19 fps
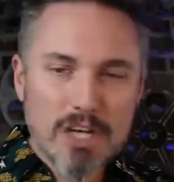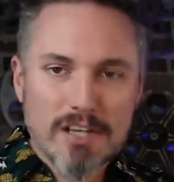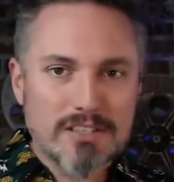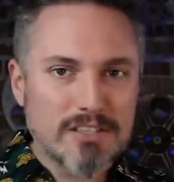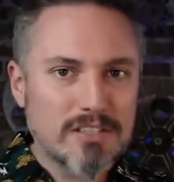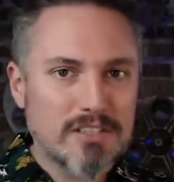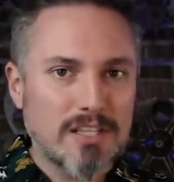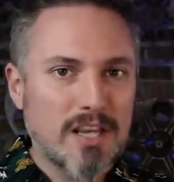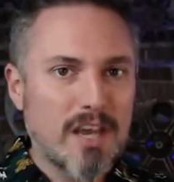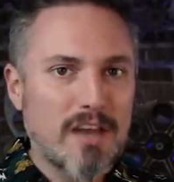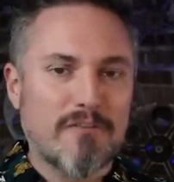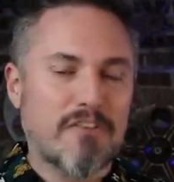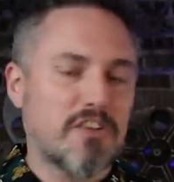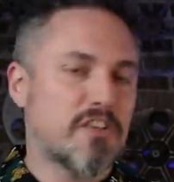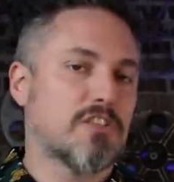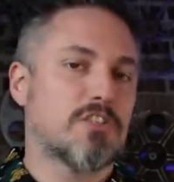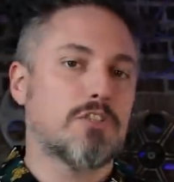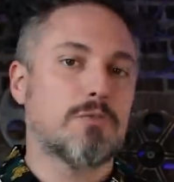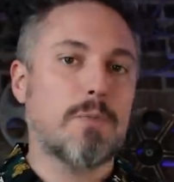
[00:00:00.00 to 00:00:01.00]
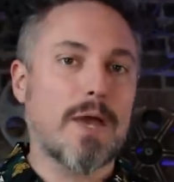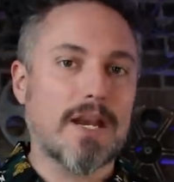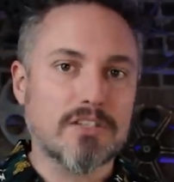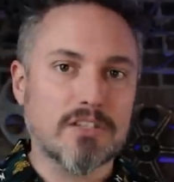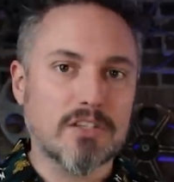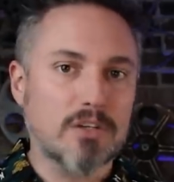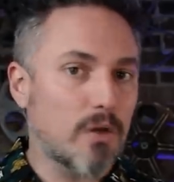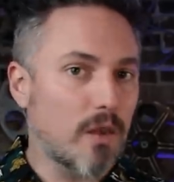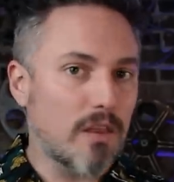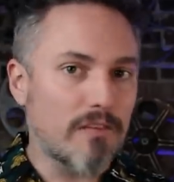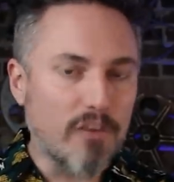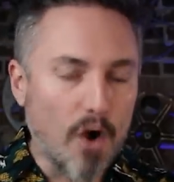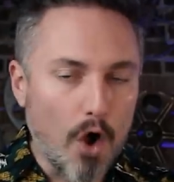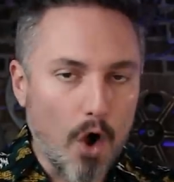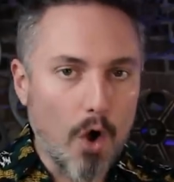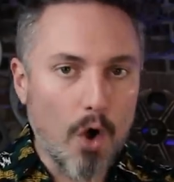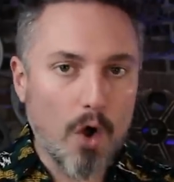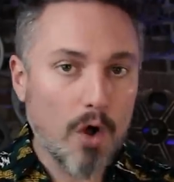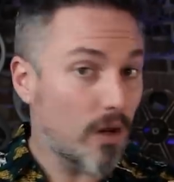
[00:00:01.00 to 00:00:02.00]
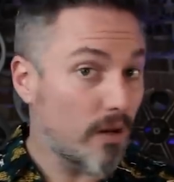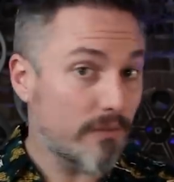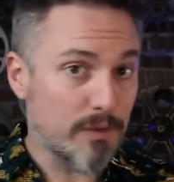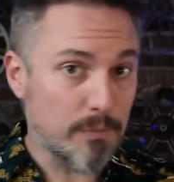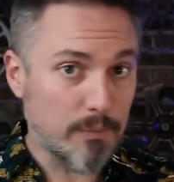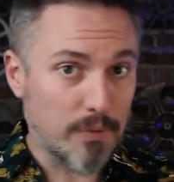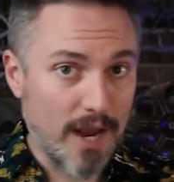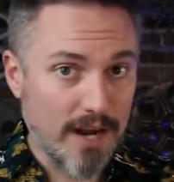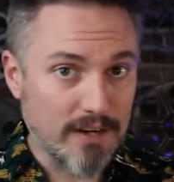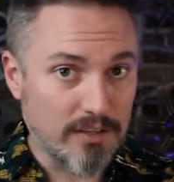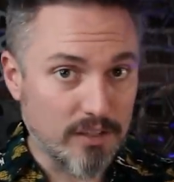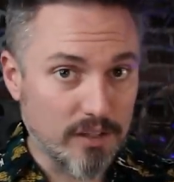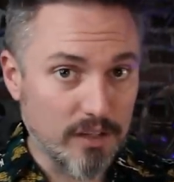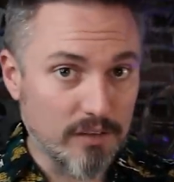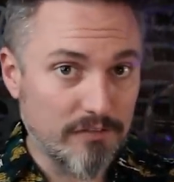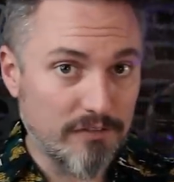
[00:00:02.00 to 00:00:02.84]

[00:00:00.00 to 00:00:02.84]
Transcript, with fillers: just for the spectacle of all of the practical